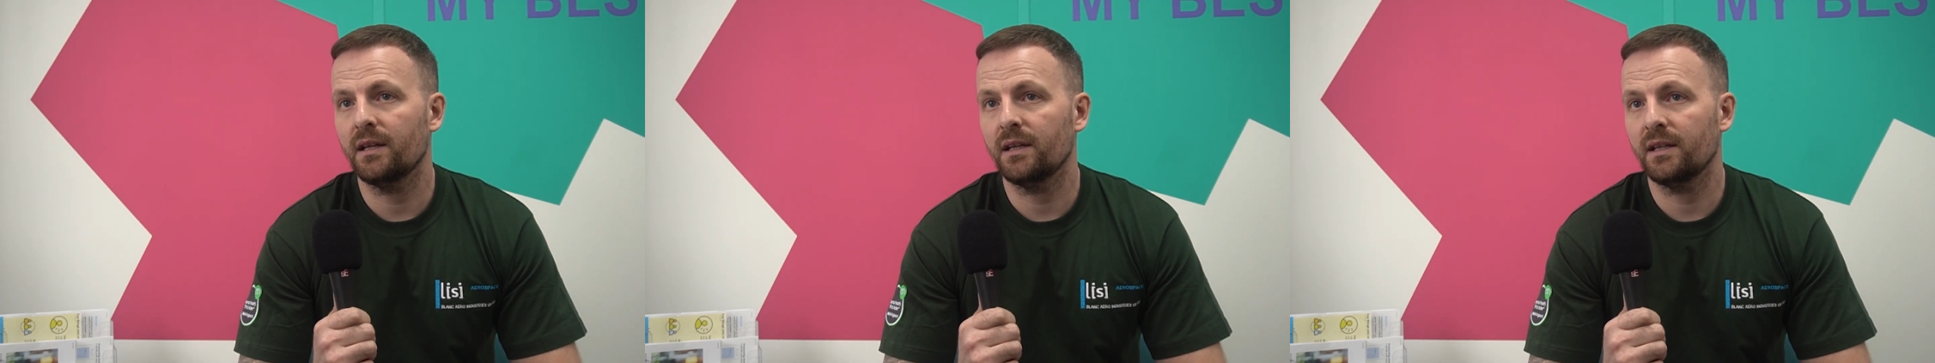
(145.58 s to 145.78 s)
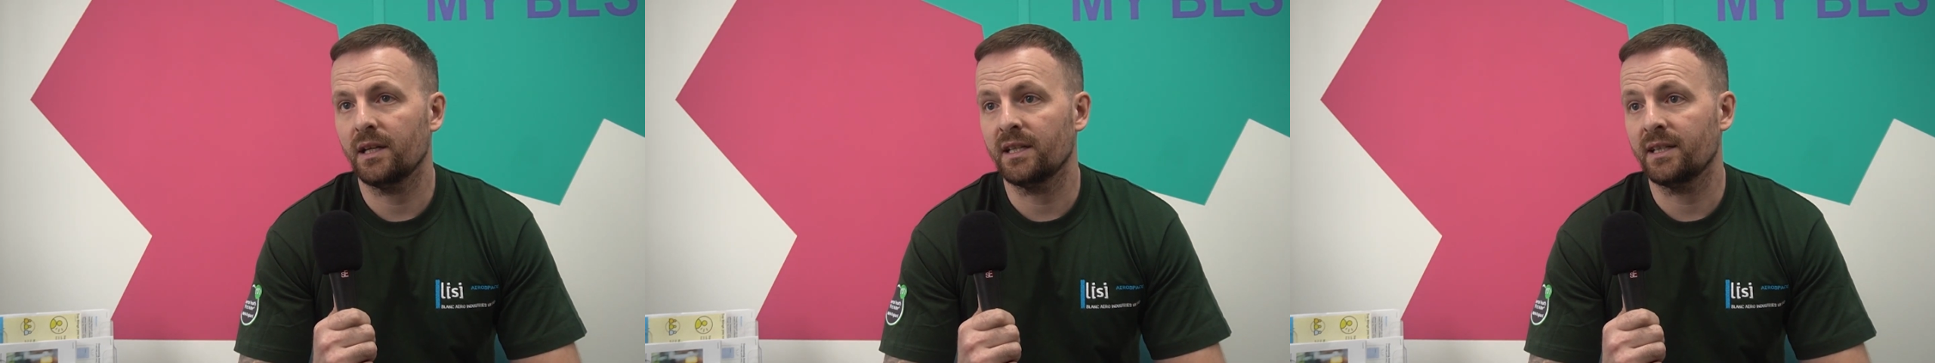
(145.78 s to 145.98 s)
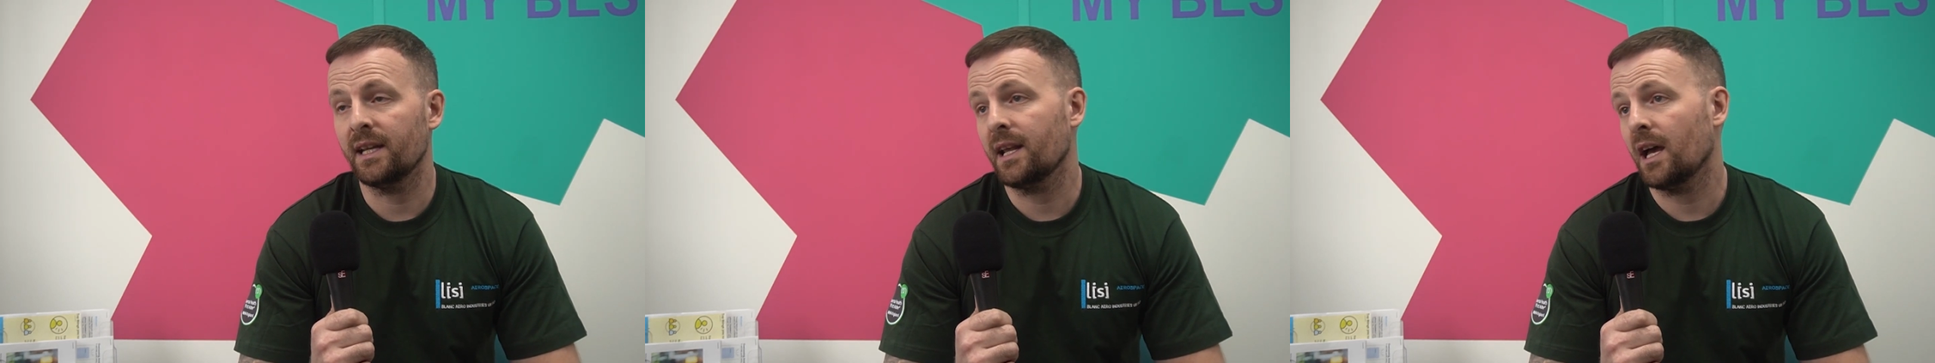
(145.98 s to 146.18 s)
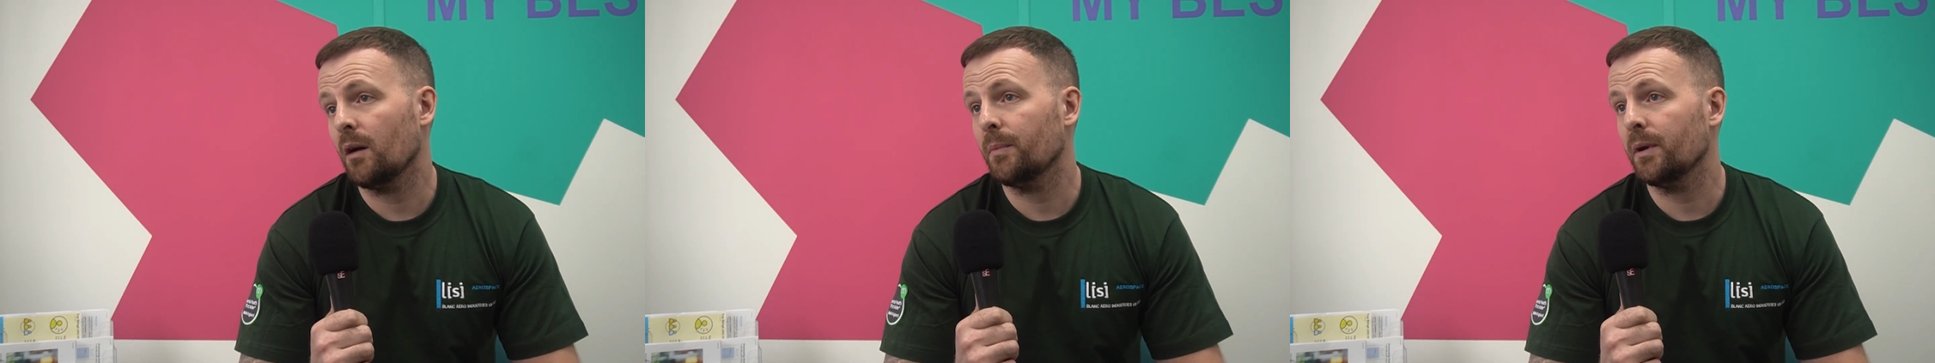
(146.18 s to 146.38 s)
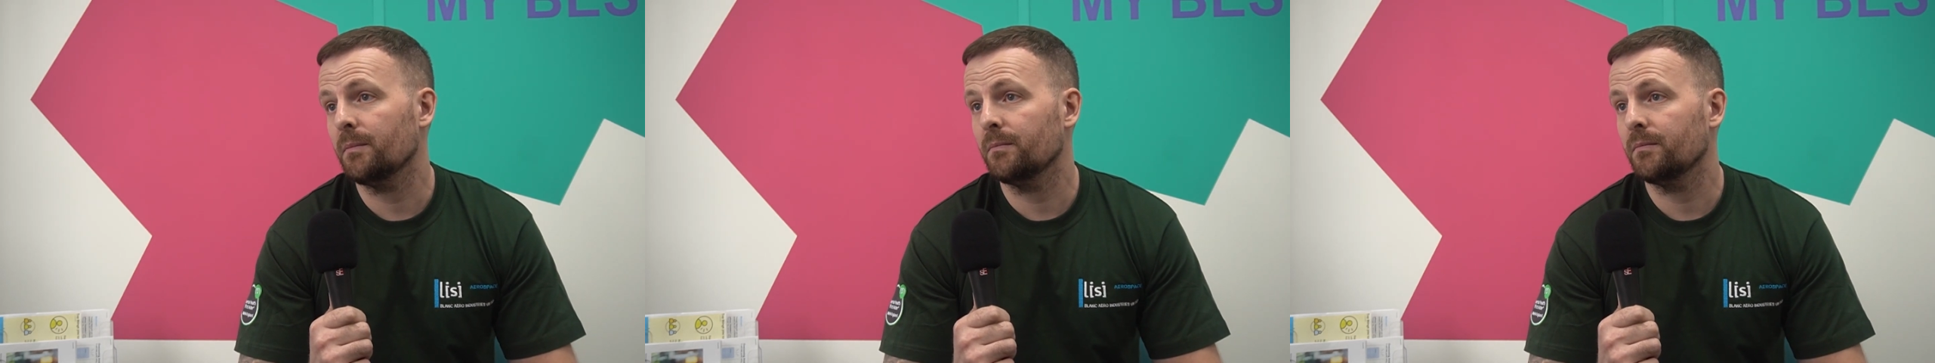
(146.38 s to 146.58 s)
it did
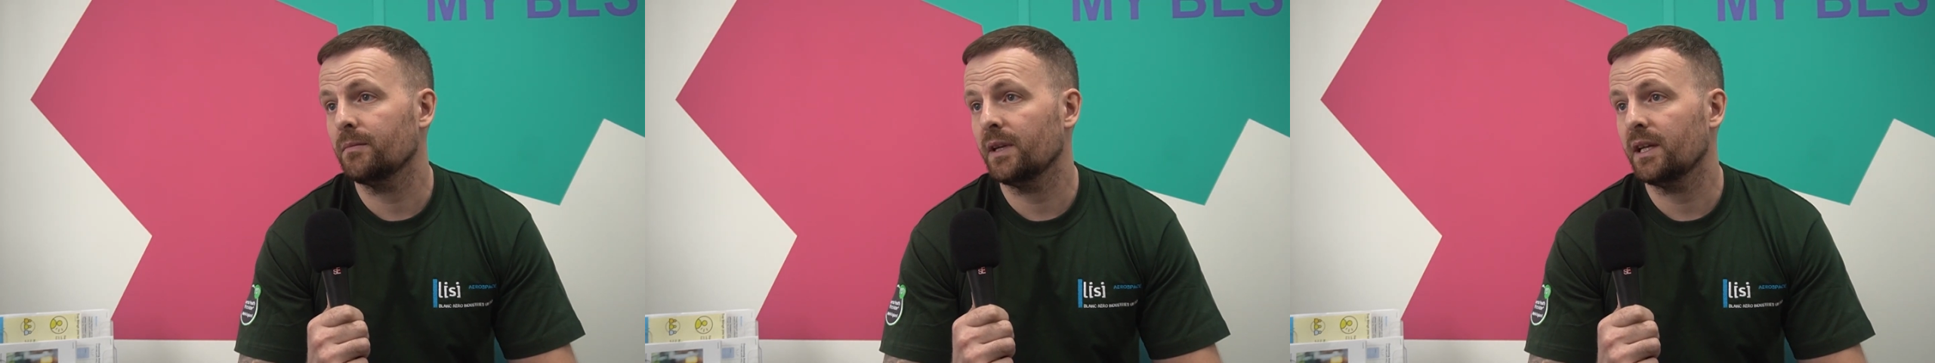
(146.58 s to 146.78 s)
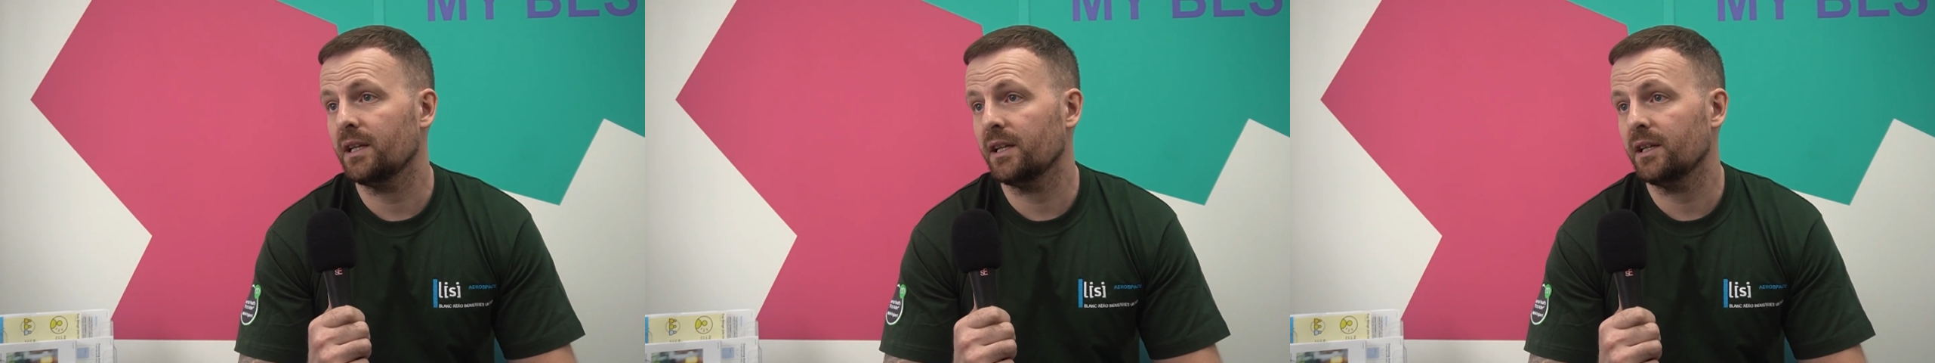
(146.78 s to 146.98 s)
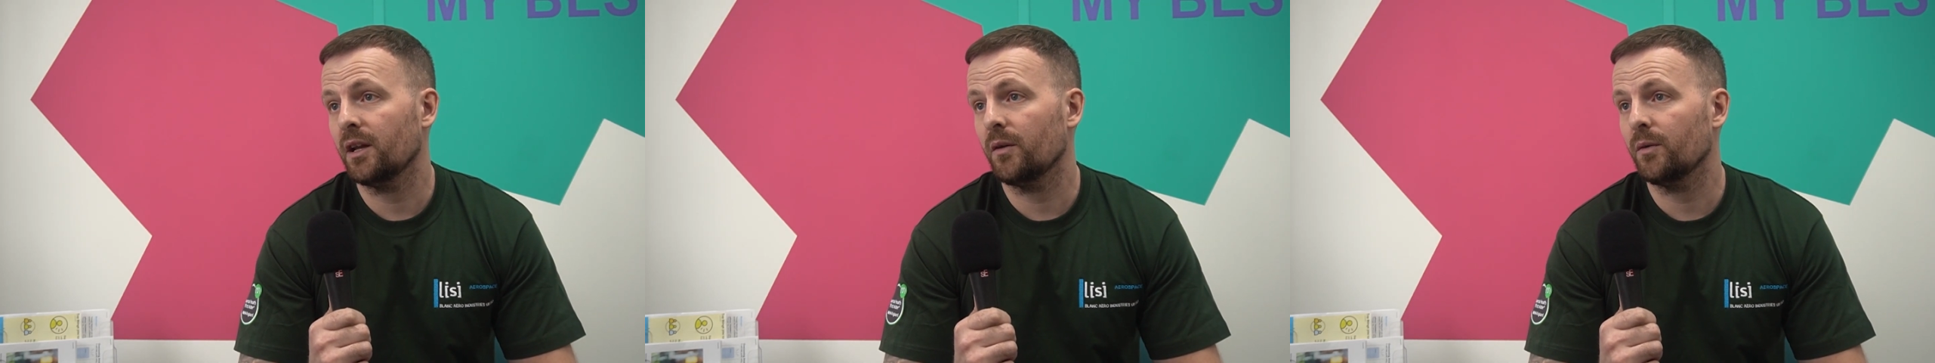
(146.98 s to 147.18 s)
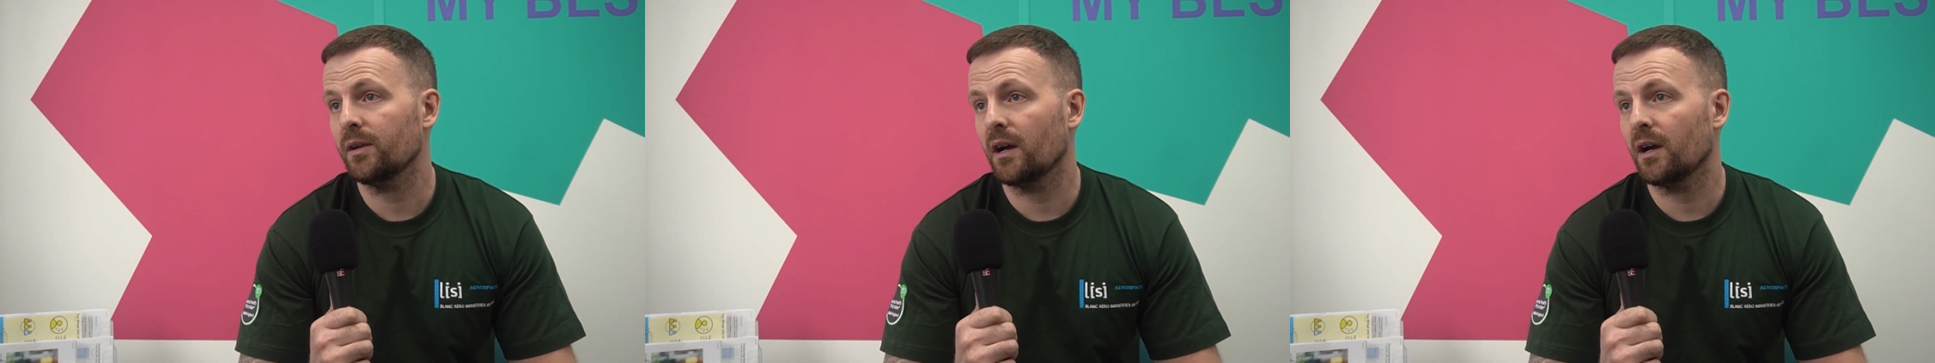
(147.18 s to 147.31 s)
help him. You know,